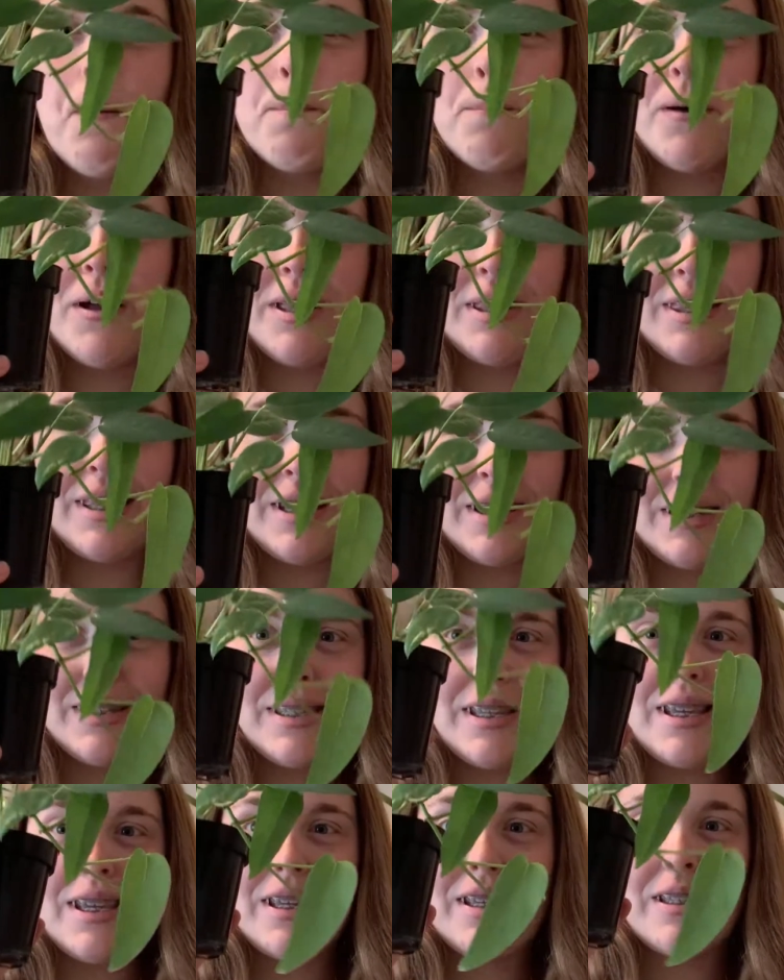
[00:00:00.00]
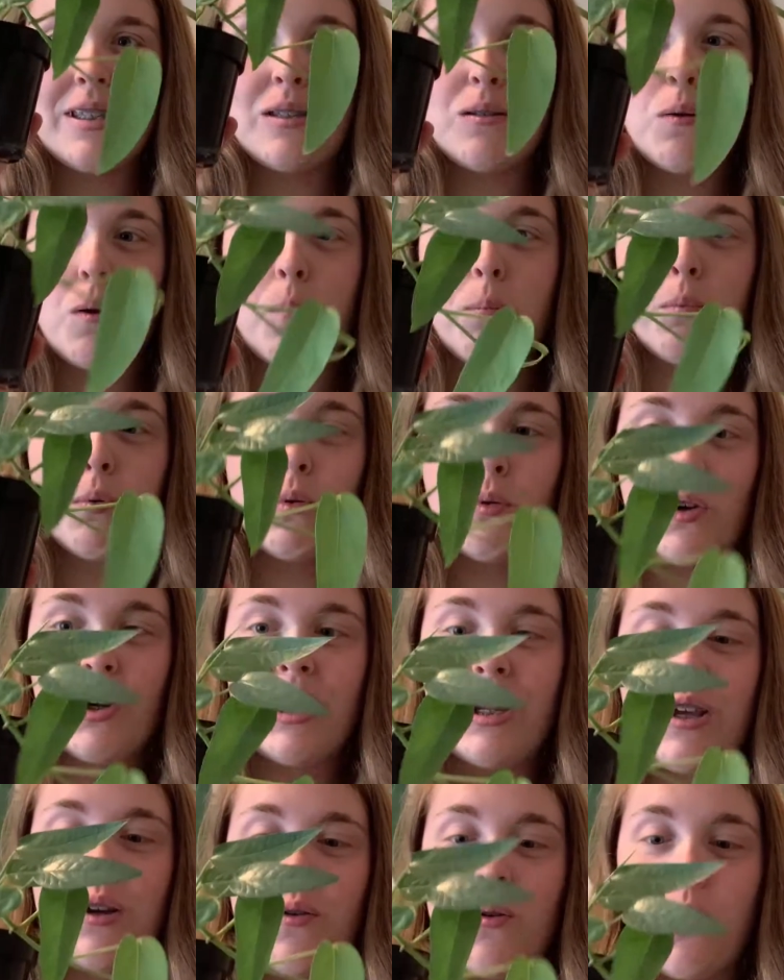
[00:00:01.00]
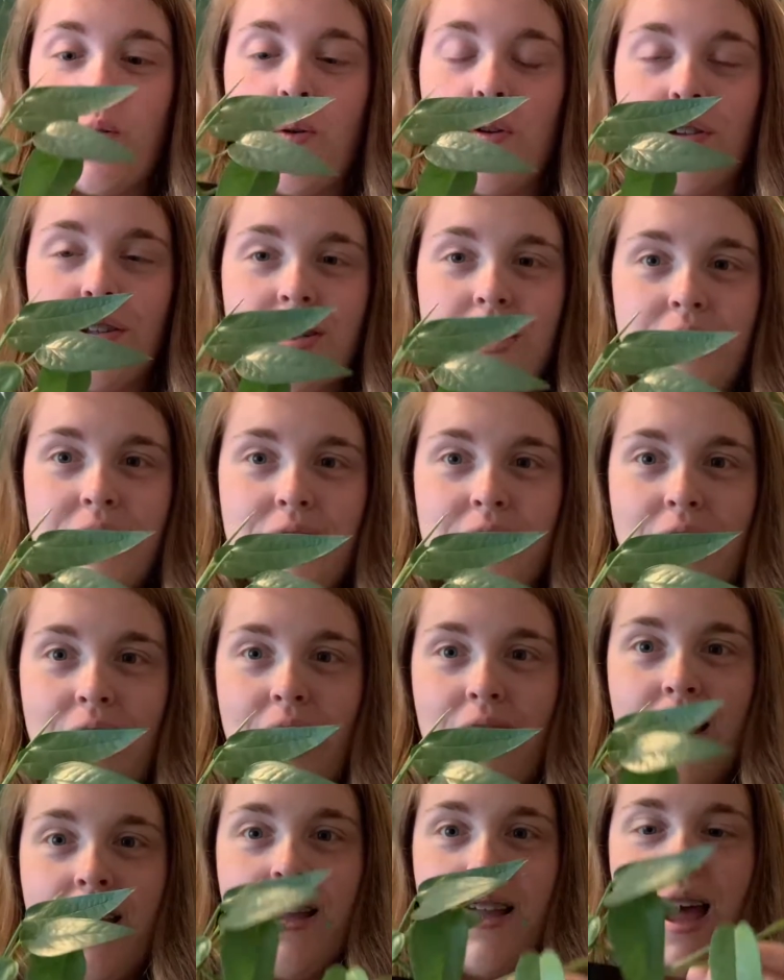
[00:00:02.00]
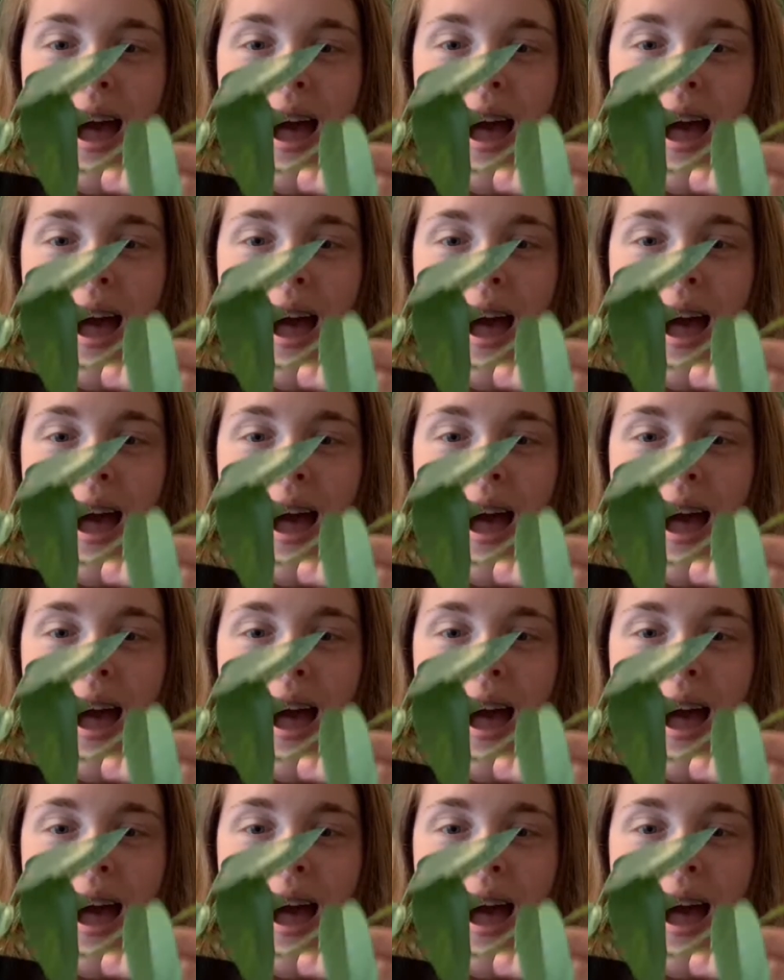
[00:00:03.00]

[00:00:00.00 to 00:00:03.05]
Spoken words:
But this is pretty cool to see.